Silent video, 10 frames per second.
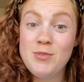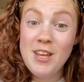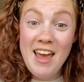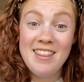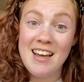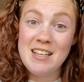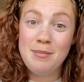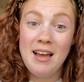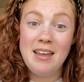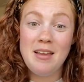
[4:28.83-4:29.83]
So yeah, that is
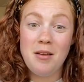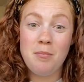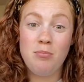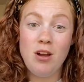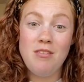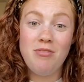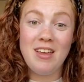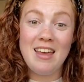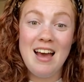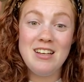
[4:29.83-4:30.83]
my brief
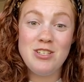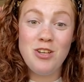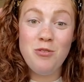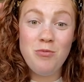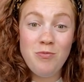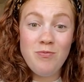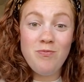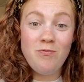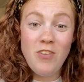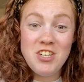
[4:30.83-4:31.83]
guide to
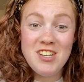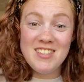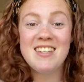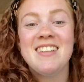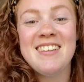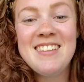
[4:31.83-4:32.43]
freshers.